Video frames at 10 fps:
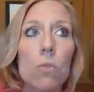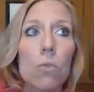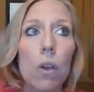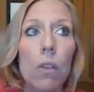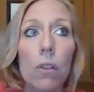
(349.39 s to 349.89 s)

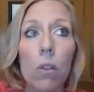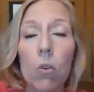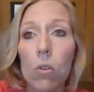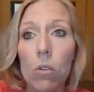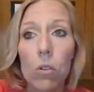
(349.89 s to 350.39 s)
the
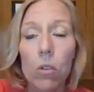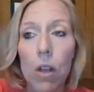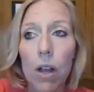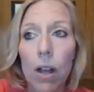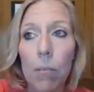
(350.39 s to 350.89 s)
local
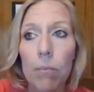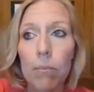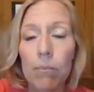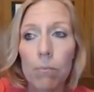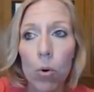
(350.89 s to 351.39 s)

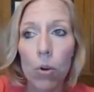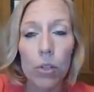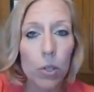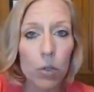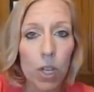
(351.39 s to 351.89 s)
board
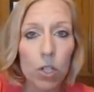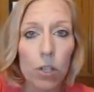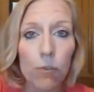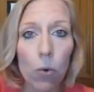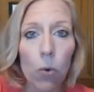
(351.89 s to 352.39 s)

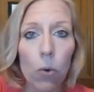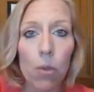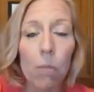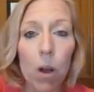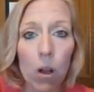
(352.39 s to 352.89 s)
association for the
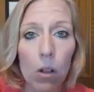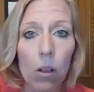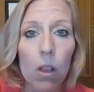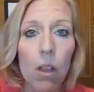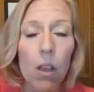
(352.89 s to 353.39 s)

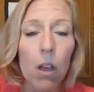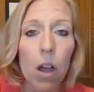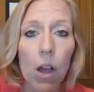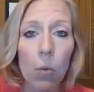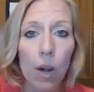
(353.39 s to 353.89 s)
mall
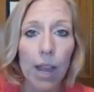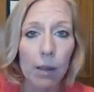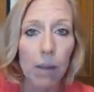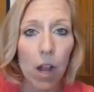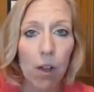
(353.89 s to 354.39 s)
where I had
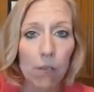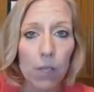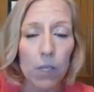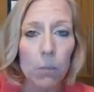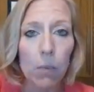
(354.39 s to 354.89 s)
my
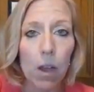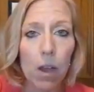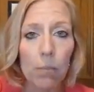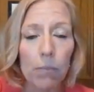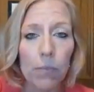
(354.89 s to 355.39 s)
office
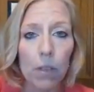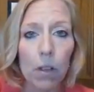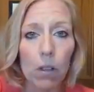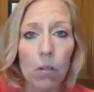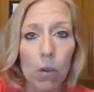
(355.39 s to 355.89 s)
a
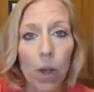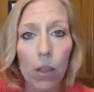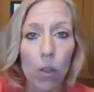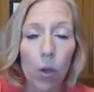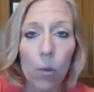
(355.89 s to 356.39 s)

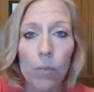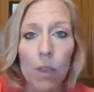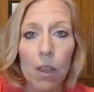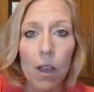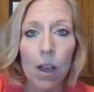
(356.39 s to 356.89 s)
while ago.
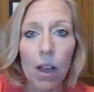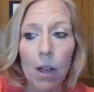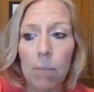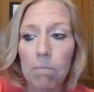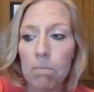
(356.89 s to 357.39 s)
I'm